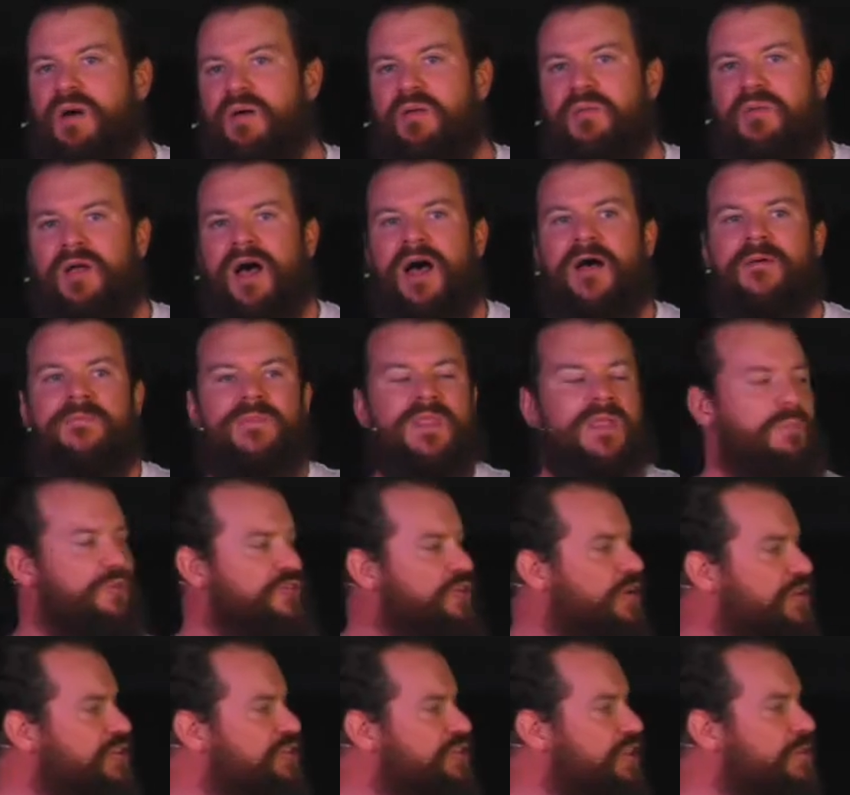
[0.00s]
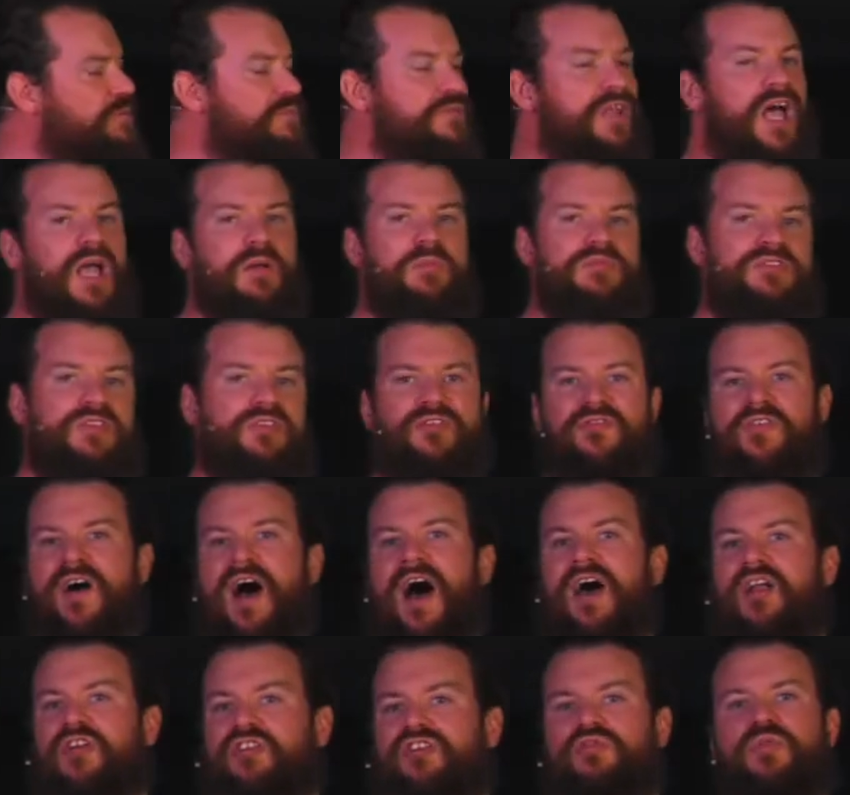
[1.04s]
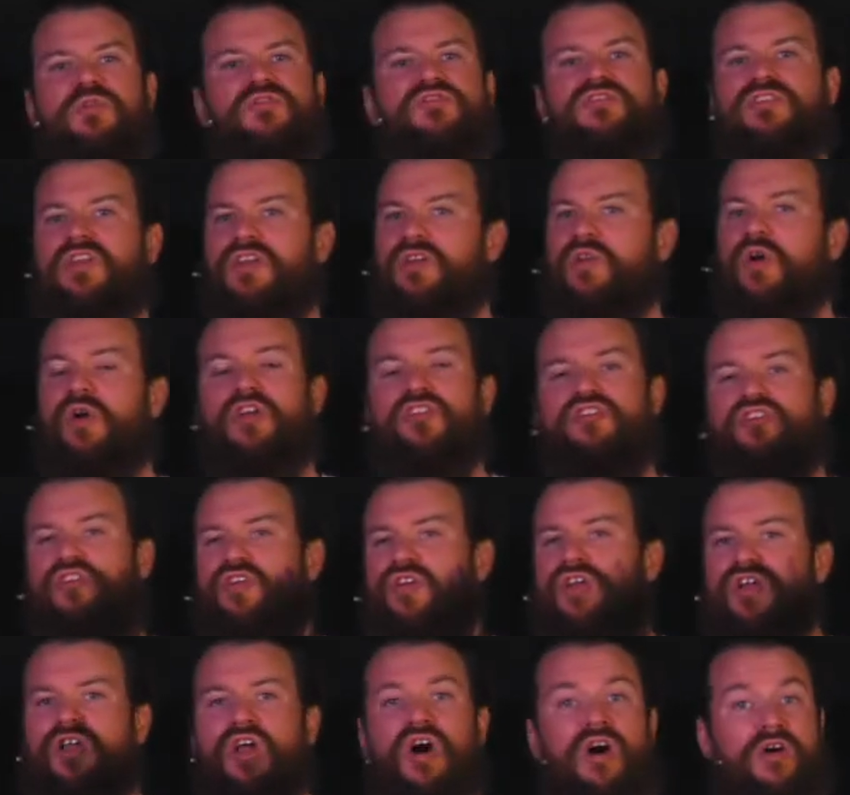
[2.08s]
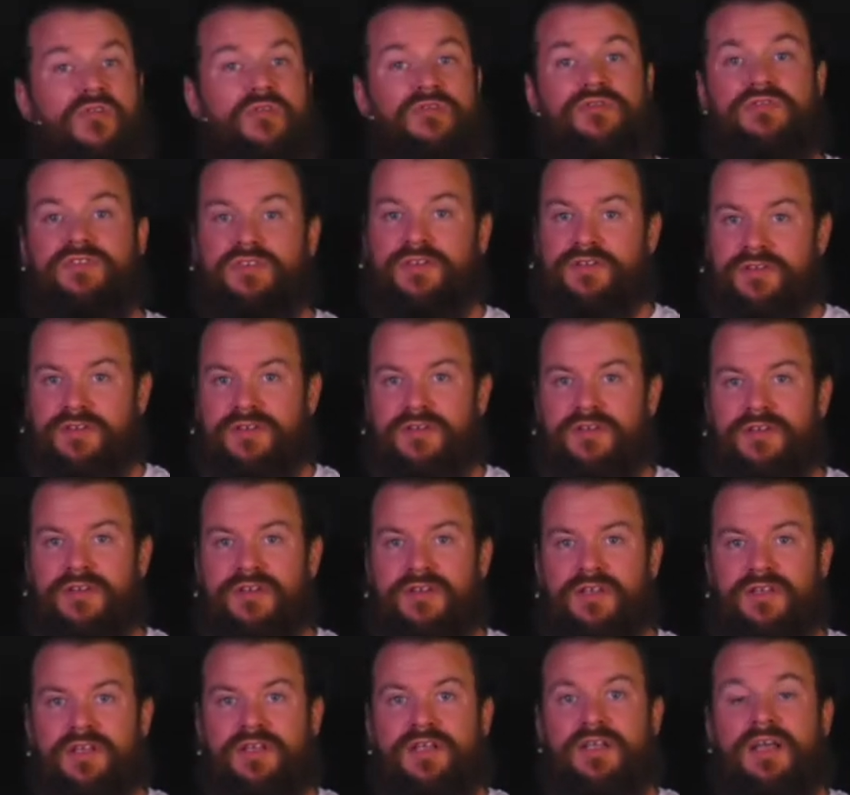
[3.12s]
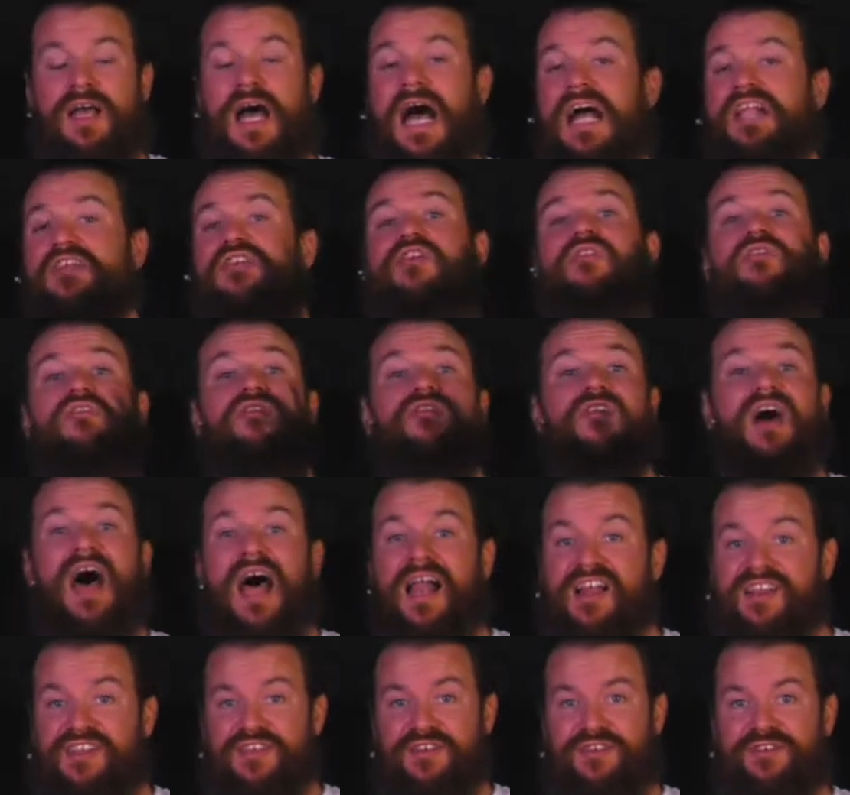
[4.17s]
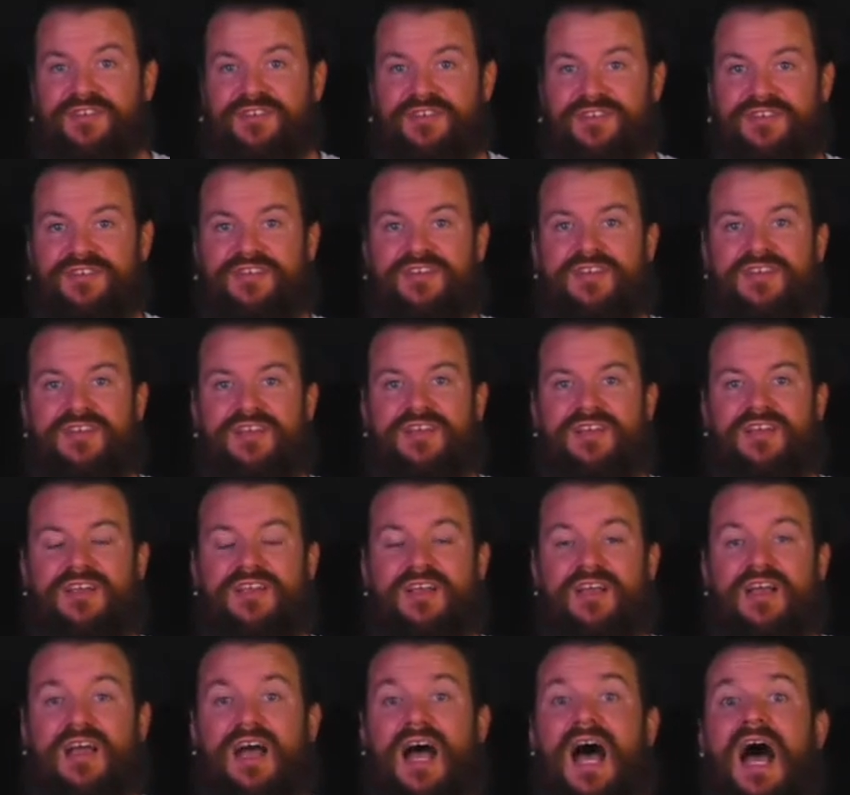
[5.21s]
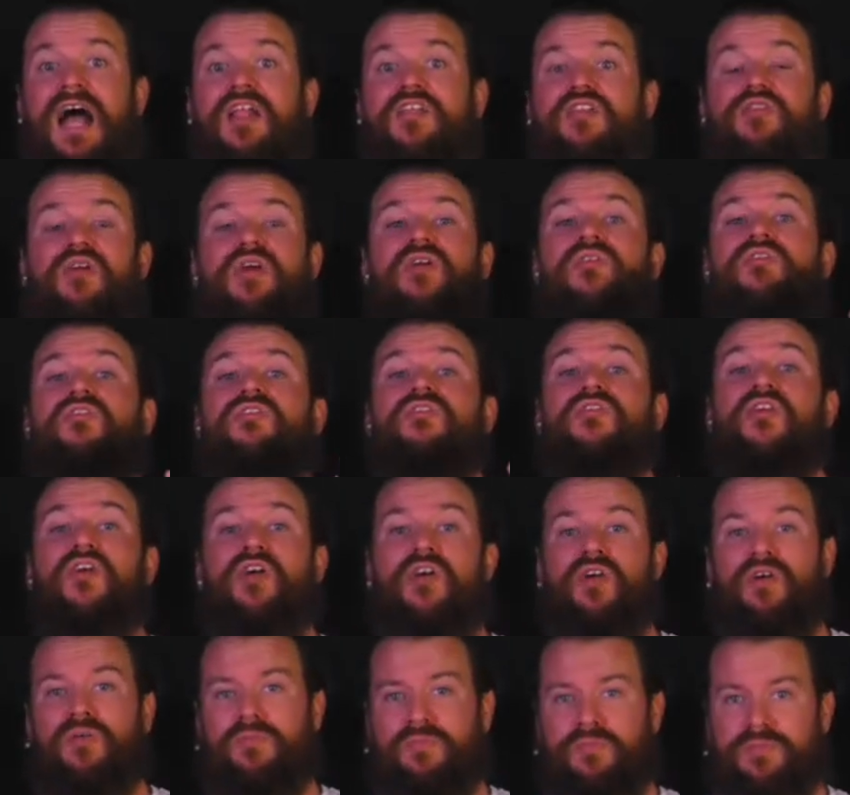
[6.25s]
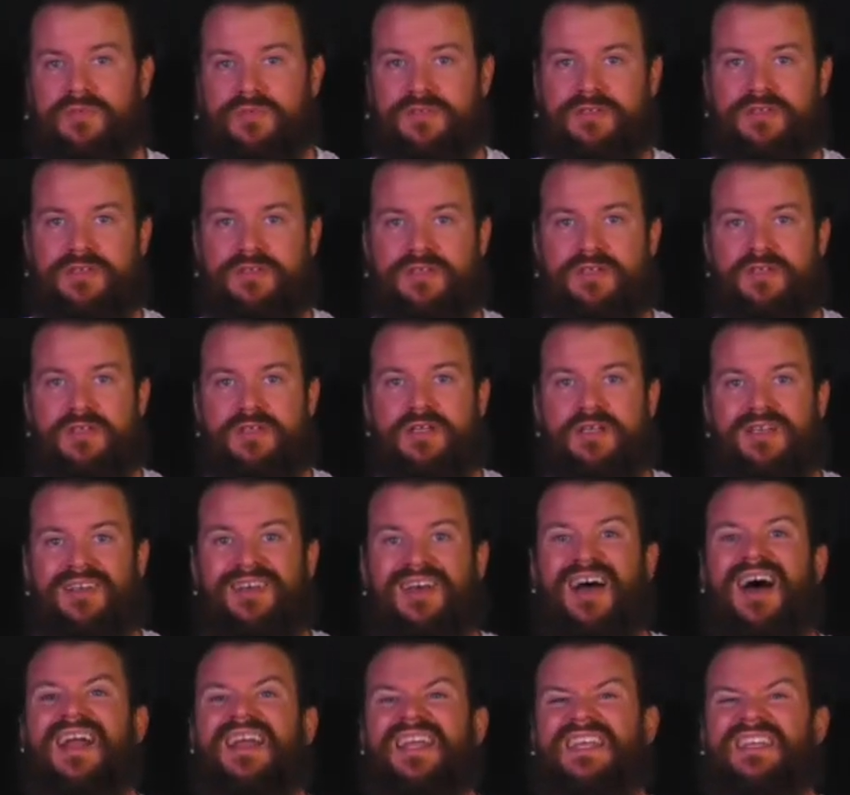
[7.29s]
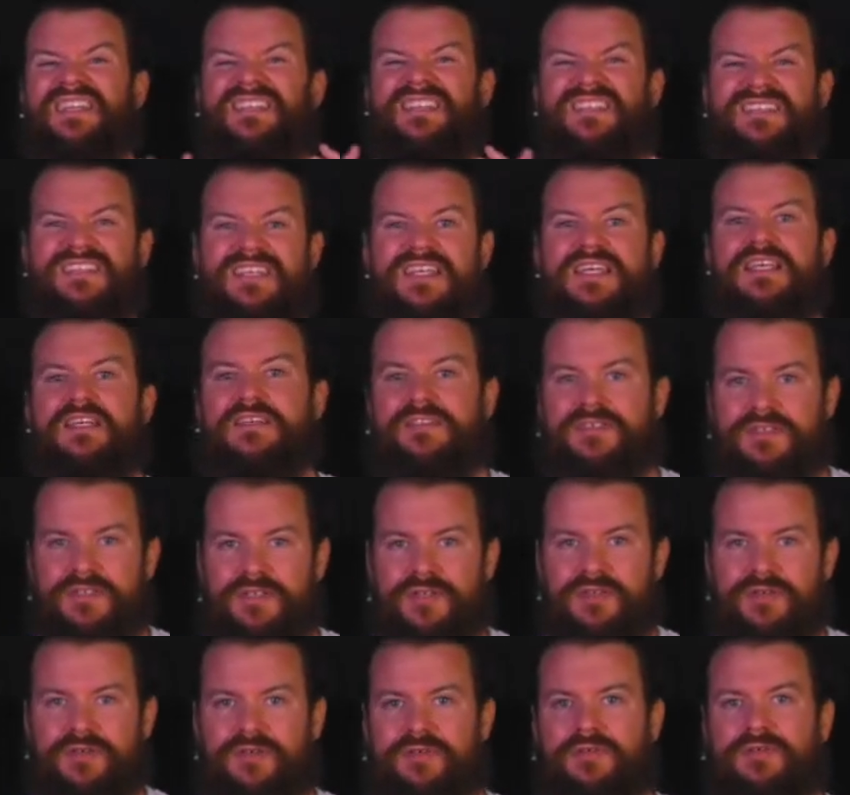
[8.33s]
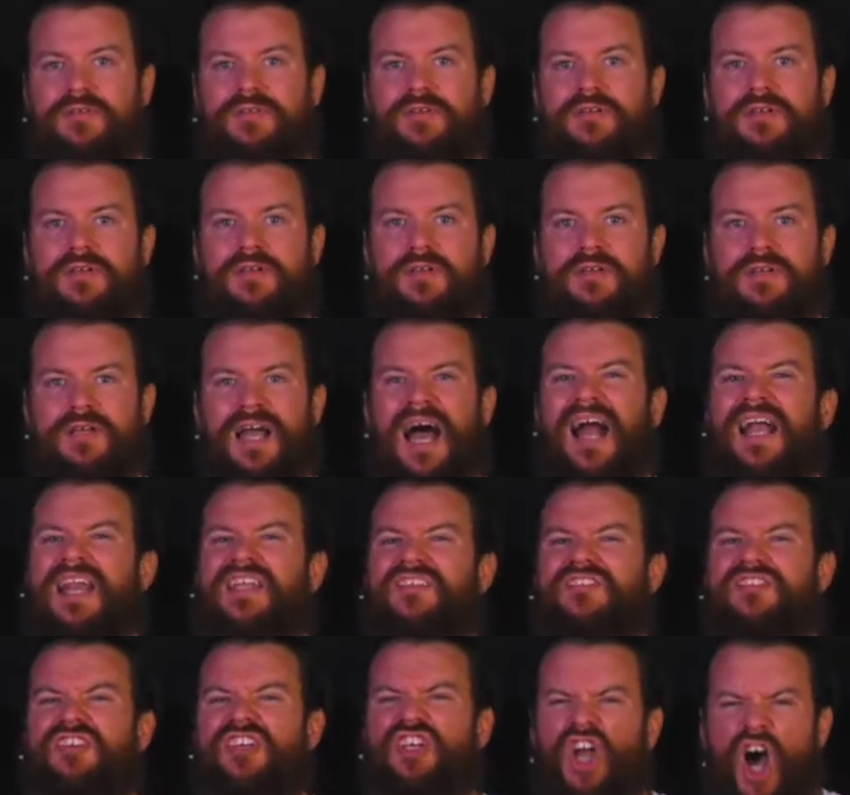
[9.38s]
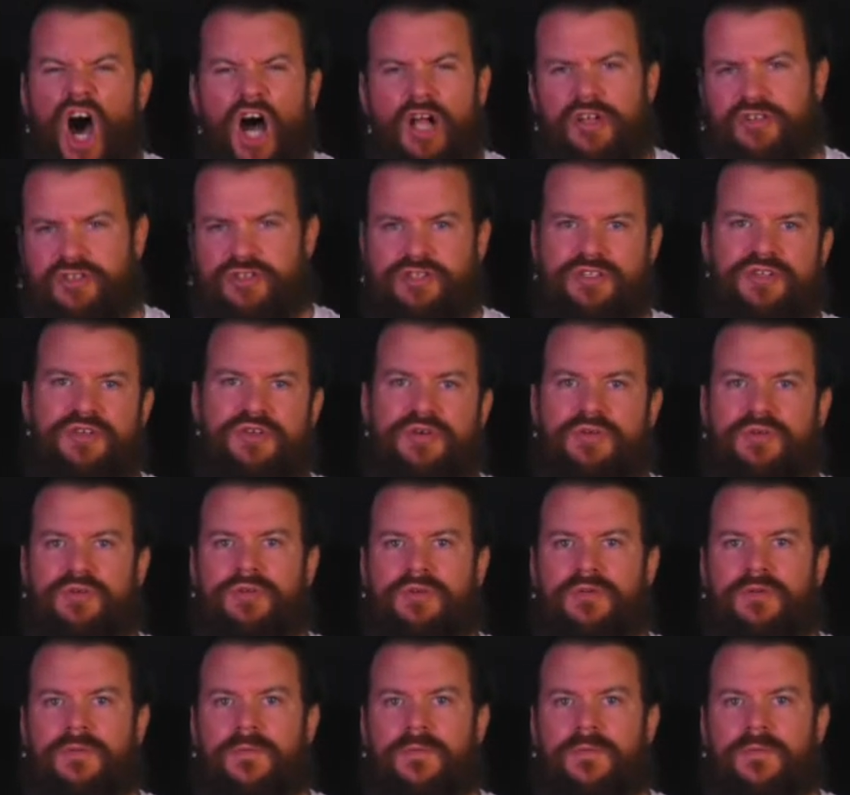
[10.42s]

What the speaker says: blah, blah, blah. But you know what? Sometimes the Father just wants you to know that you're loved. And you're valued, and you're affirmed, and he sees you, and he's got you,